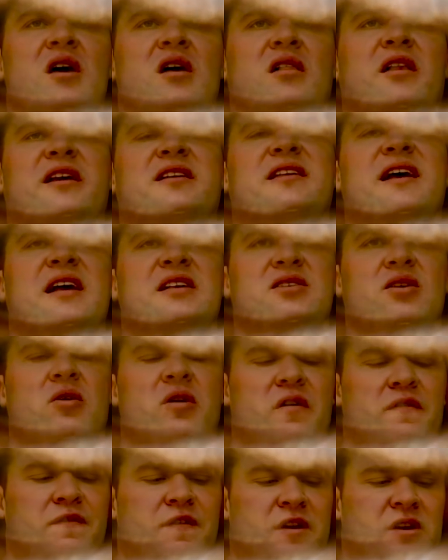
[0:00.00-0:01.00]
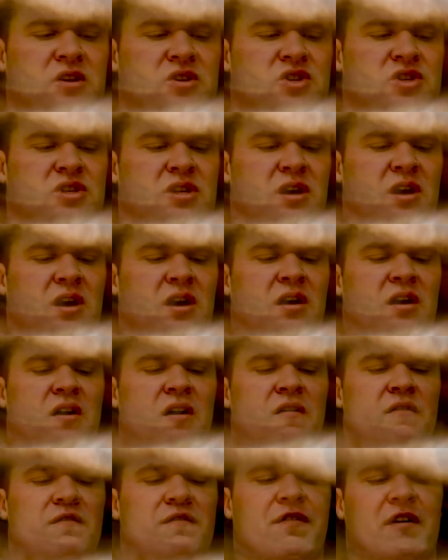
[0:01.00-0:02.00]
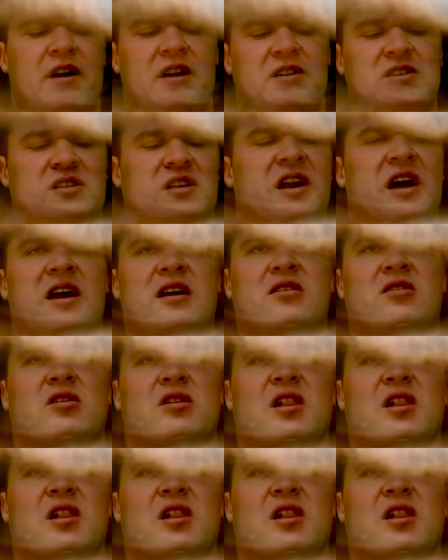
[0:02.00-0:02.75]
Like that's how I finished. First in Arnold